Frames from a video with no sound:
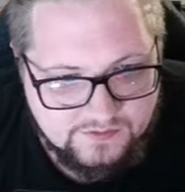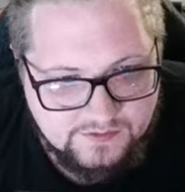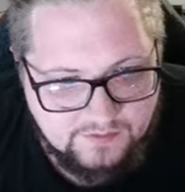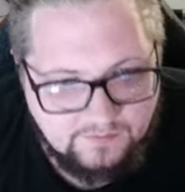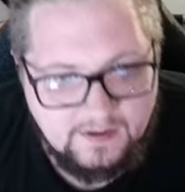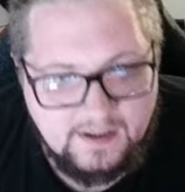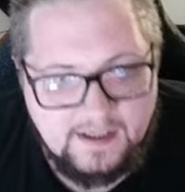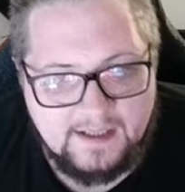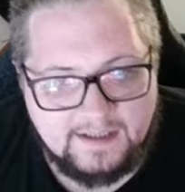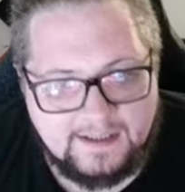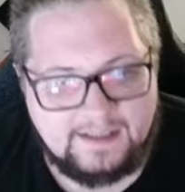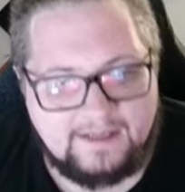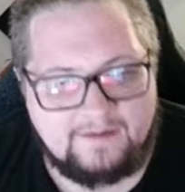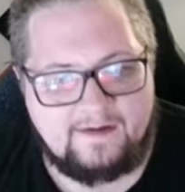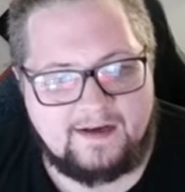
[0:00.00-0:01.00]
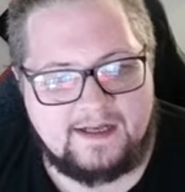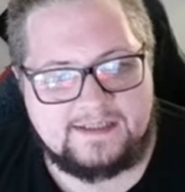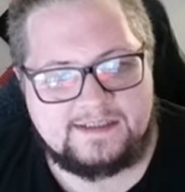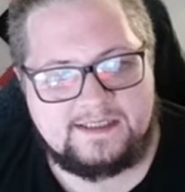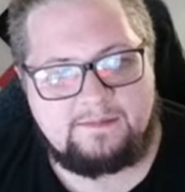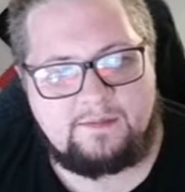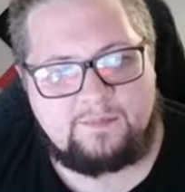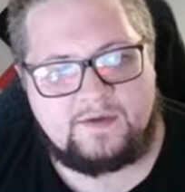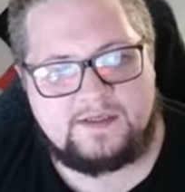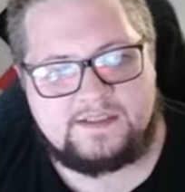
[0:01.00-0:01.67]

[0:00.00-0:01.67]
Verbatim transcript: So getting into the next game, a pretty